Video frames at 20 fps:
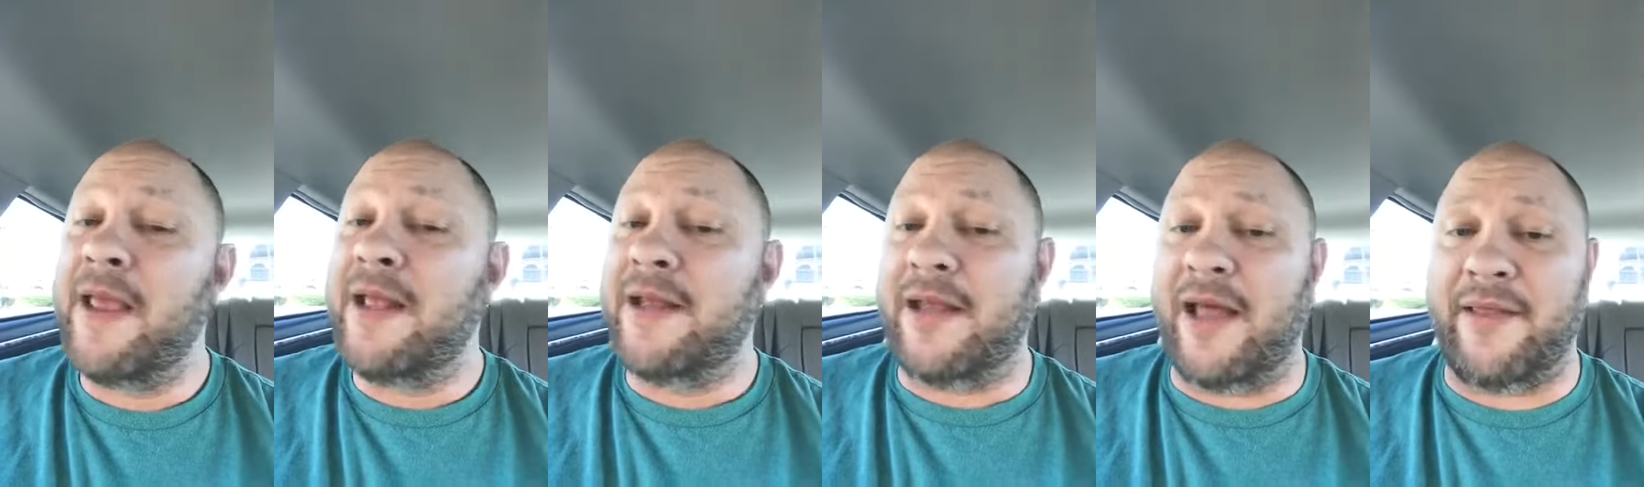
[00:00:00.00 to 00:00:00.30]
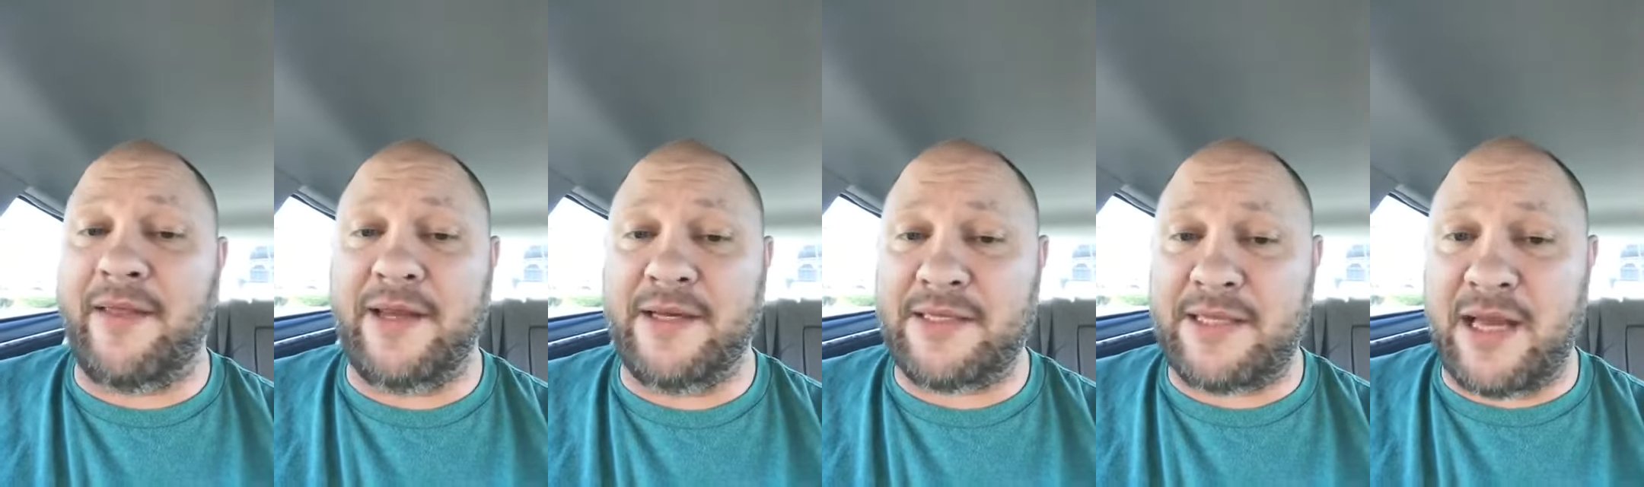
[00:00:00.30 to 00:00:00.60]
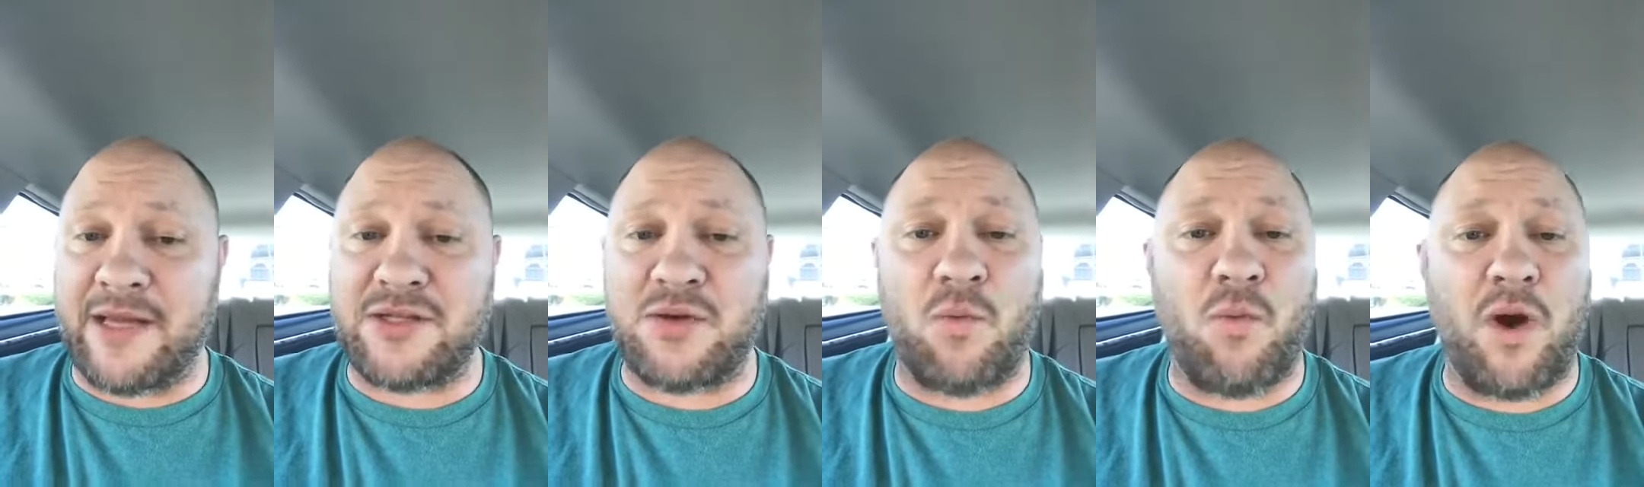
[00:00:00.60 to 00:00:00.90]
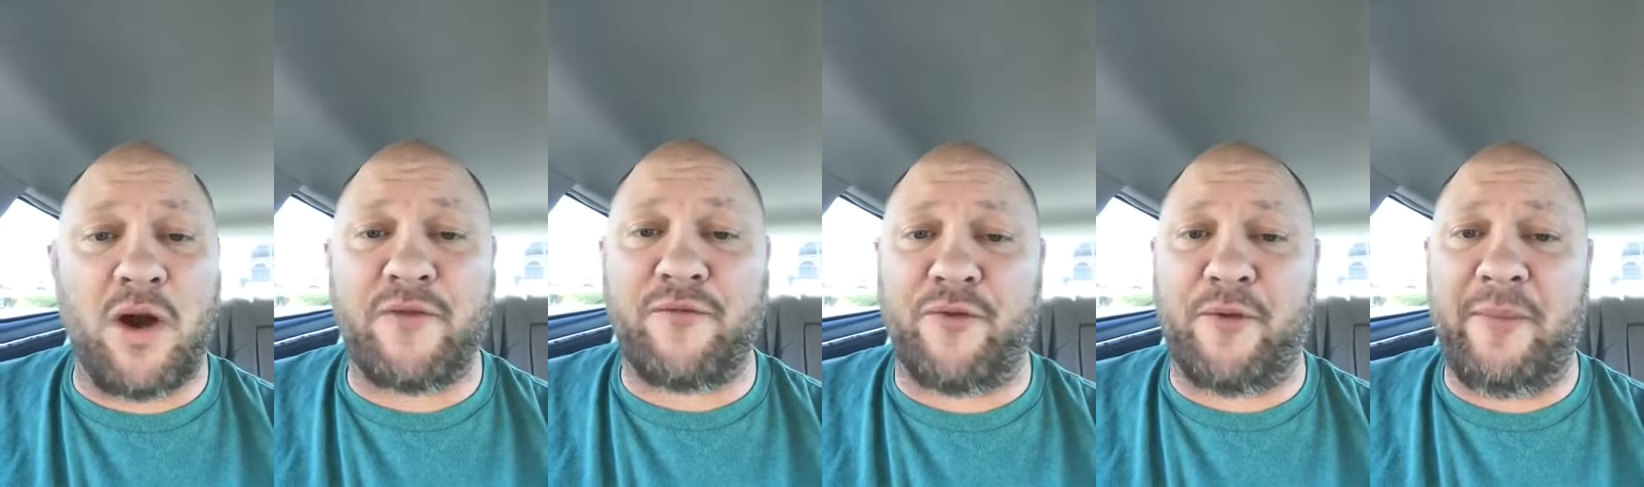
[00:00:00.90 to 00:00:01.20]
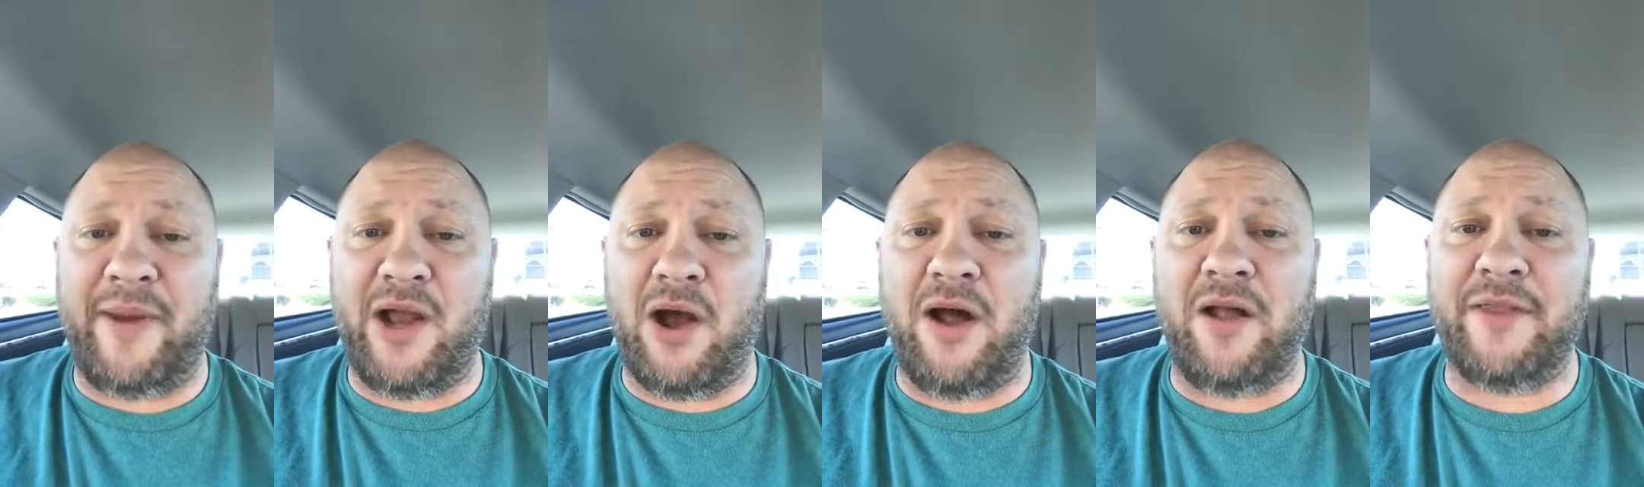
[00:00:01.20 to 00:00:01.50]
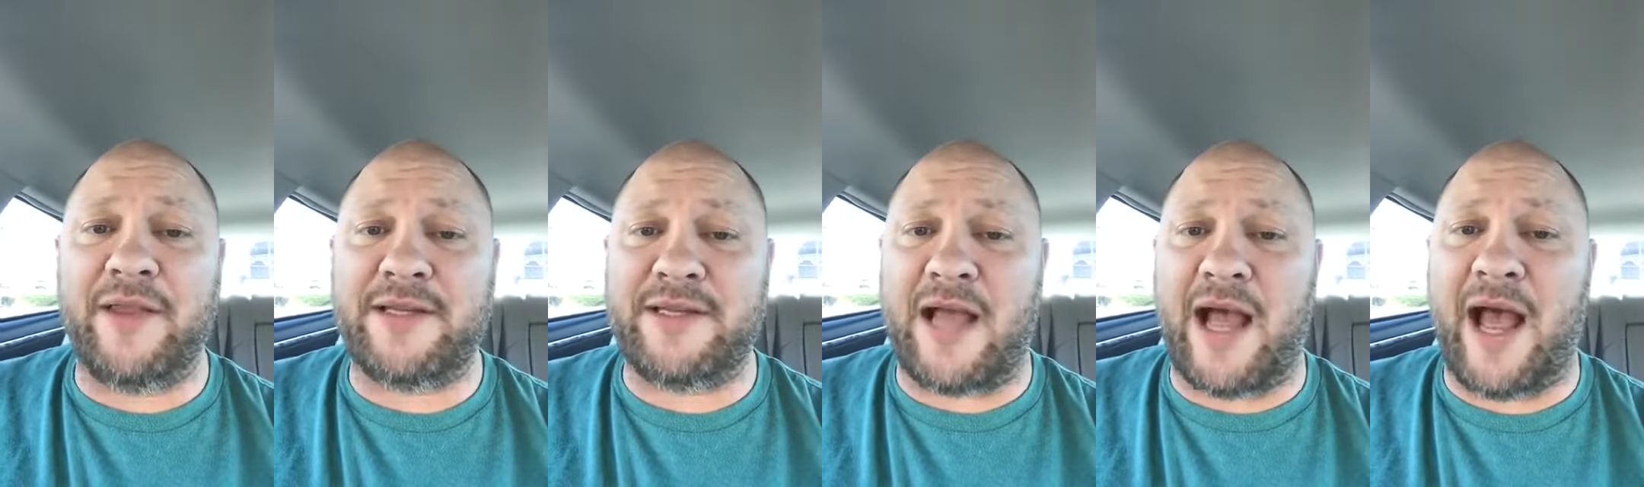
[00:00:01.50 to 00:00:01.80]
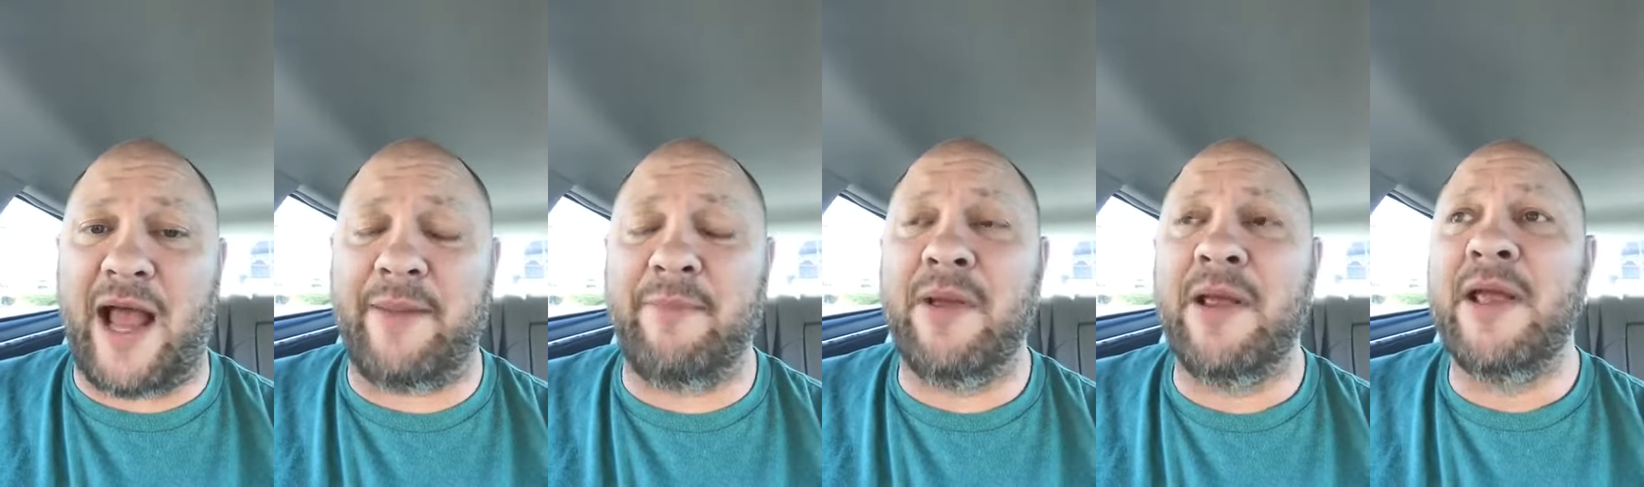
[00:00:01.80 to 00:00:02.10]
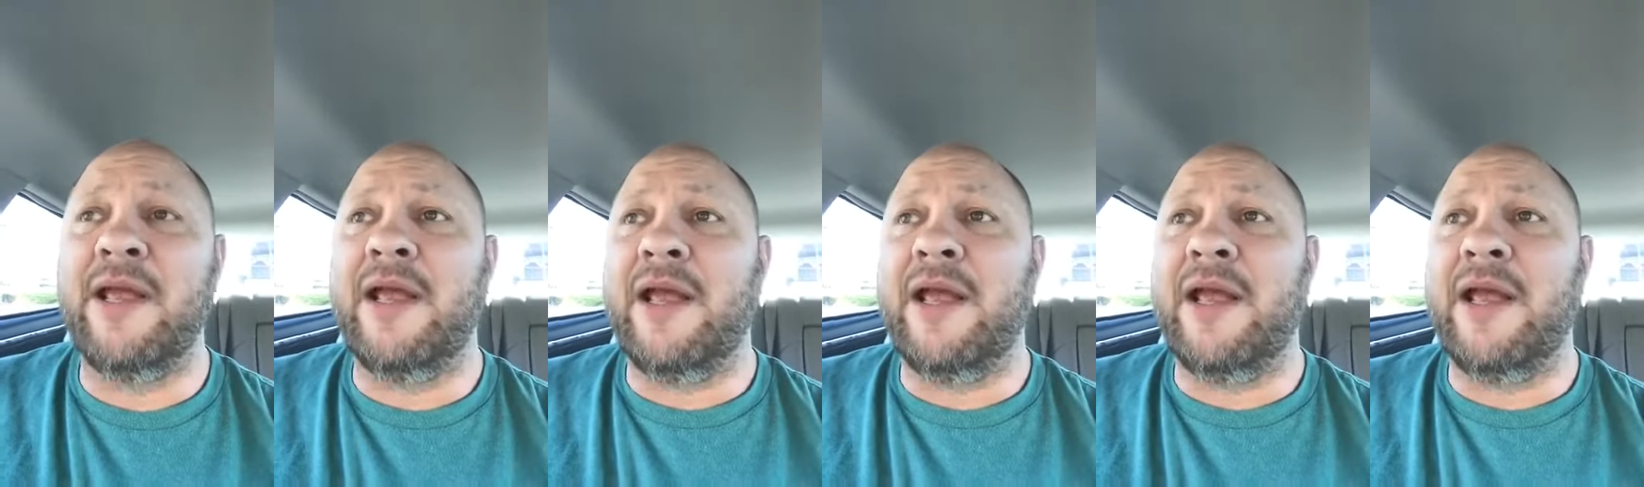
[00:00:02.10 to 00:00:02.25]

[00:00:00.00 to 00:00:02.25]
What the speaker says: Now this doesn't work for me all the time,